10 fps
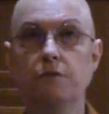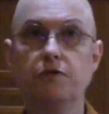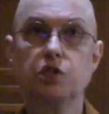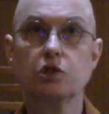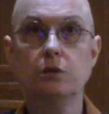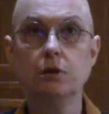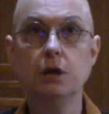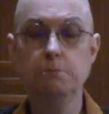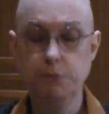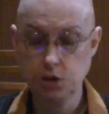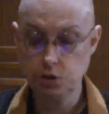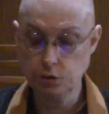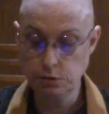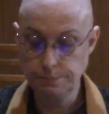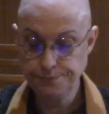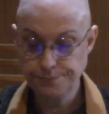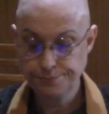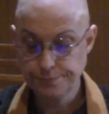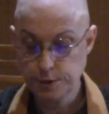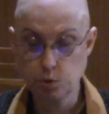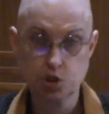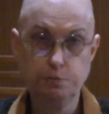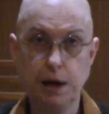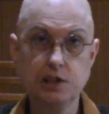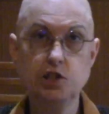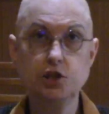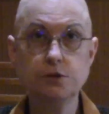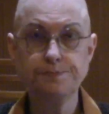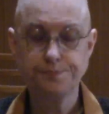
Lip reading: physical and mental responses